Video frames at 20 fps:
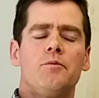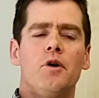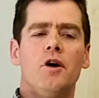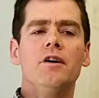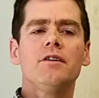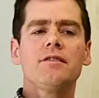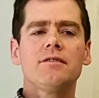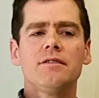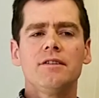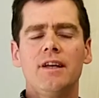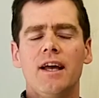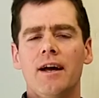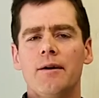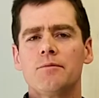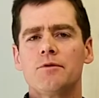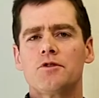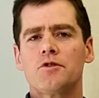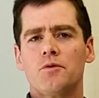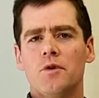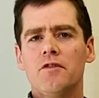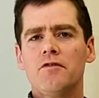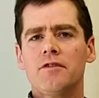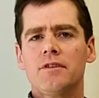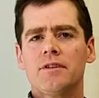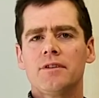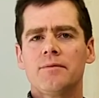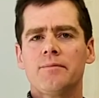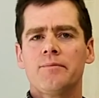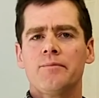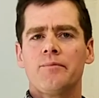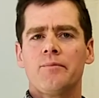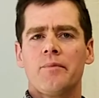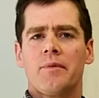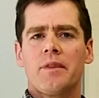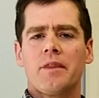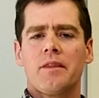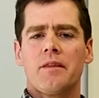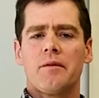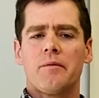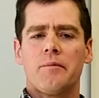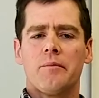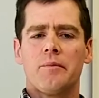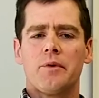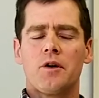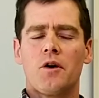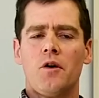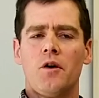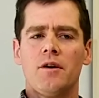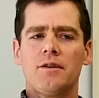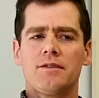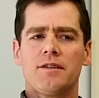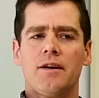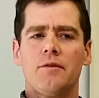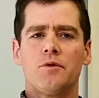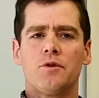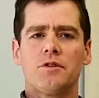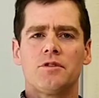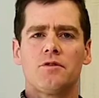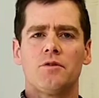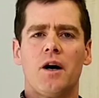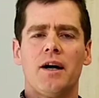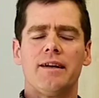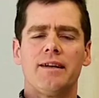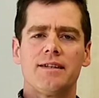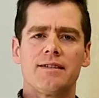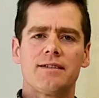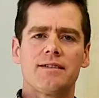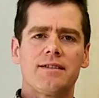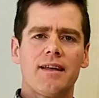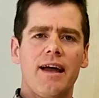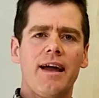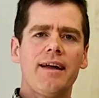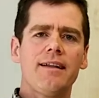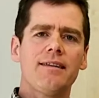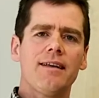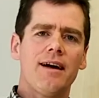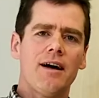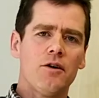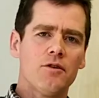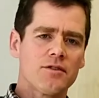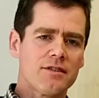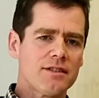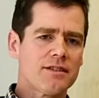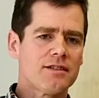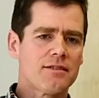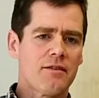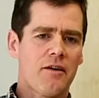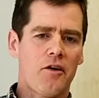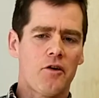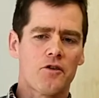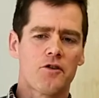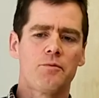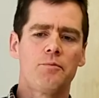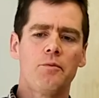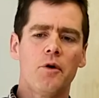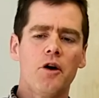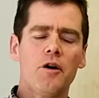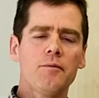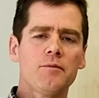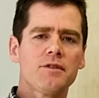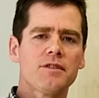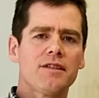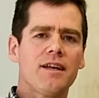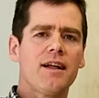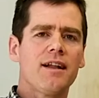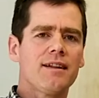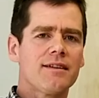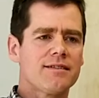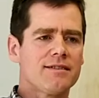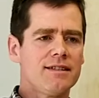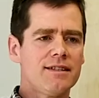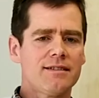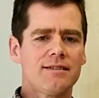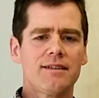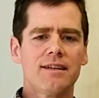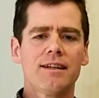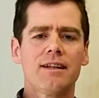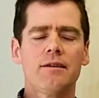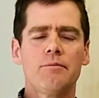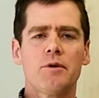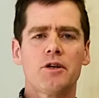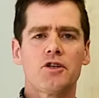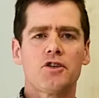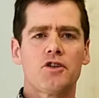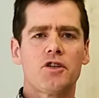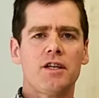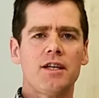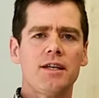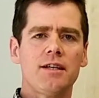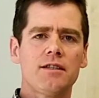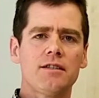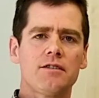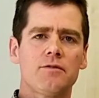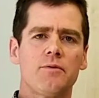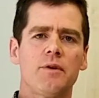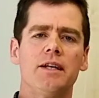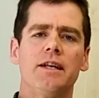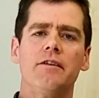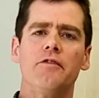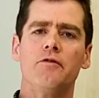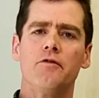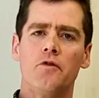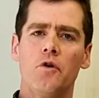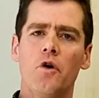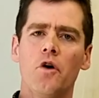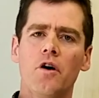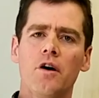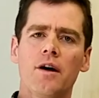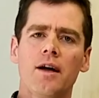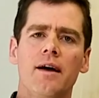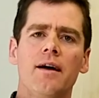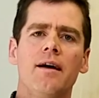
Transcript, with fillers: Personally, I'm driven because I want to understand how, this, how sperm cells, these little machines really work.